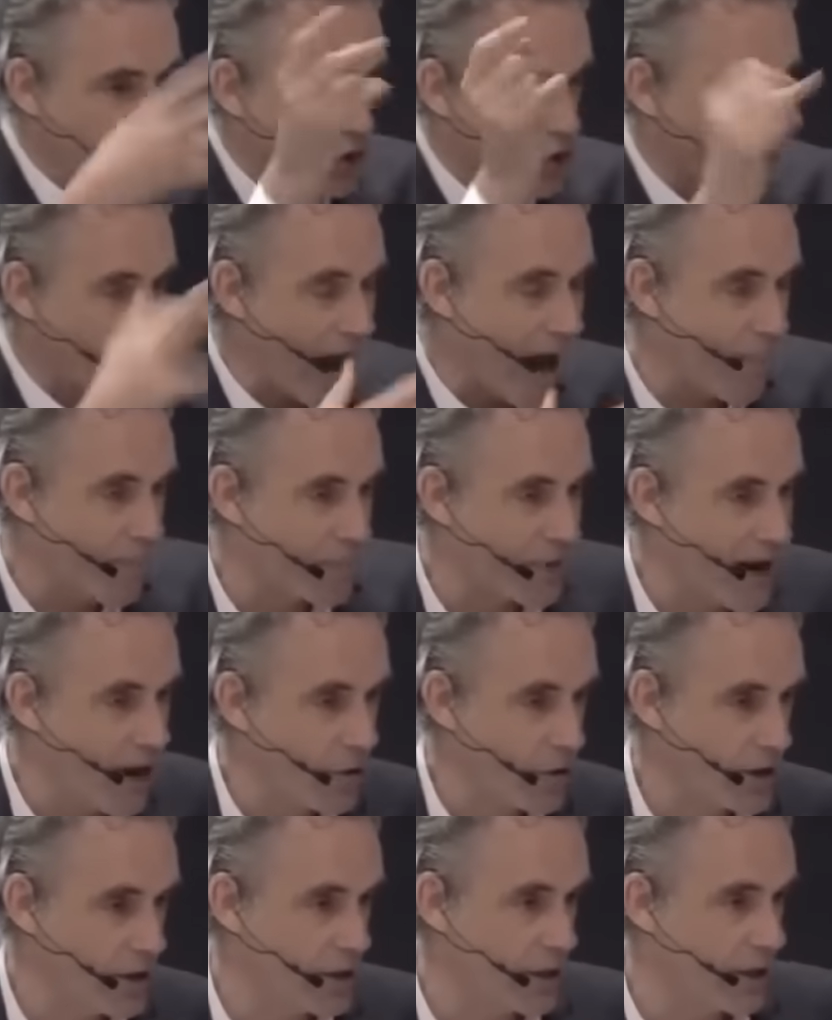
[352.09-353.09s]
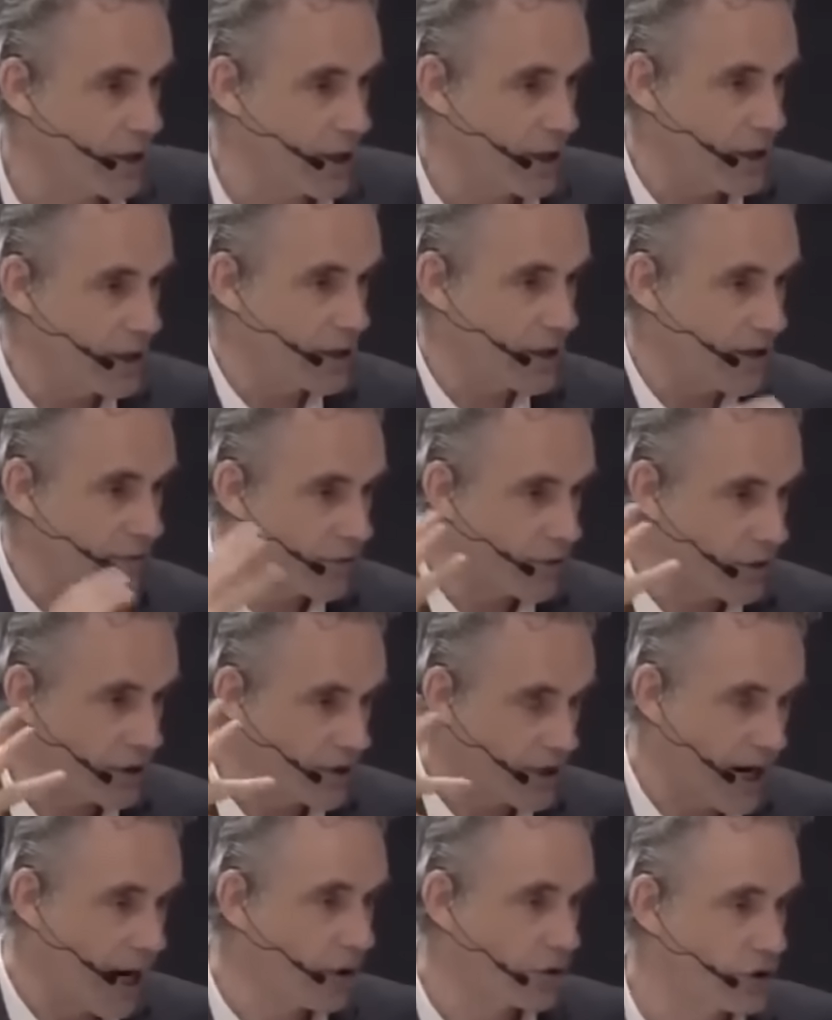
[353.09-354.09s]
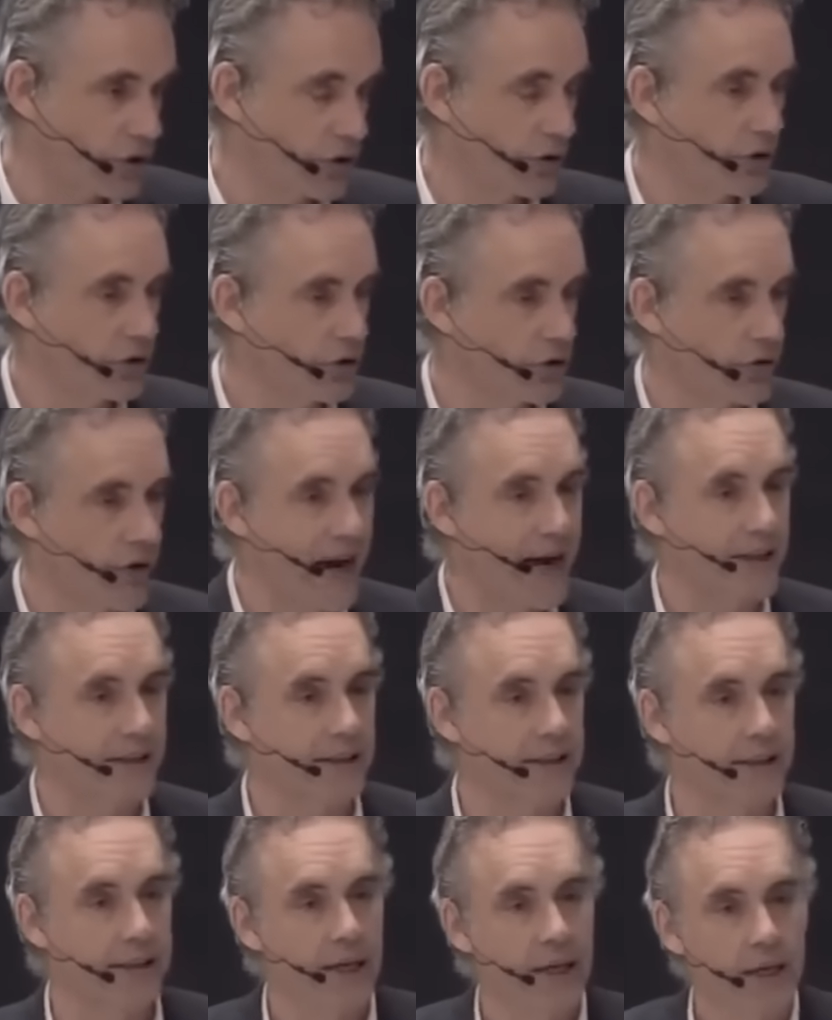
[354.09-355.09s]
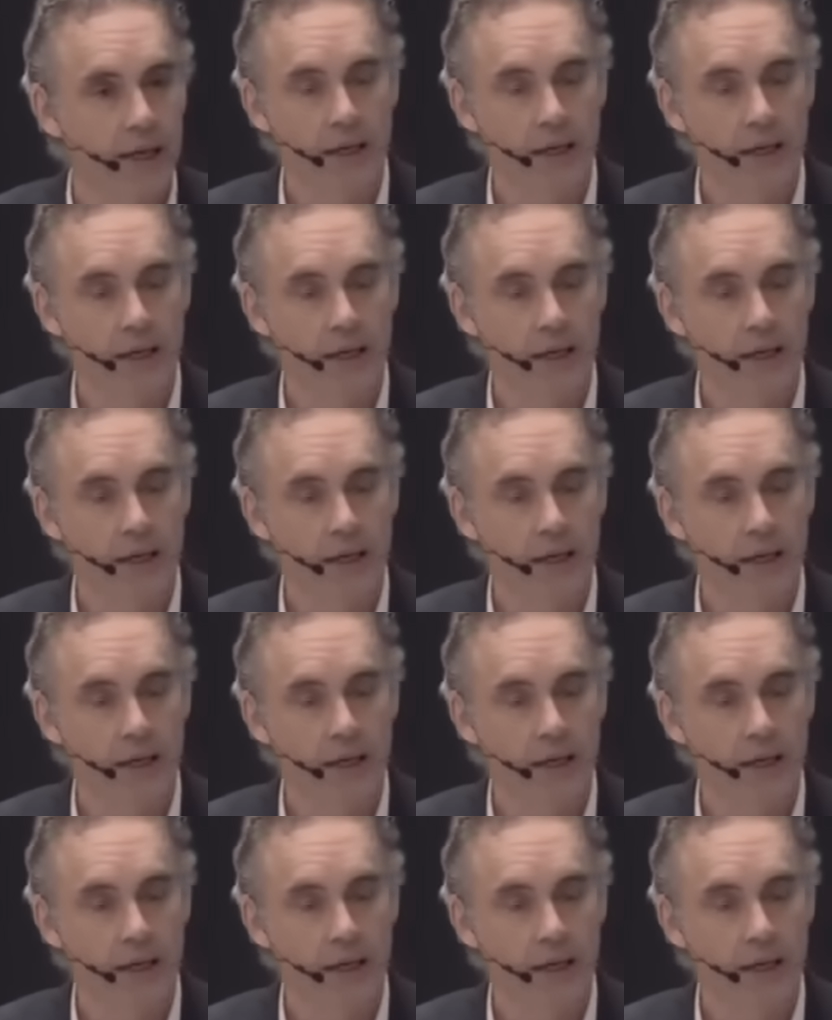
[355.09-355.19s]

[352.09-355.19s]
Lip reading: trapped out in different cultural dress.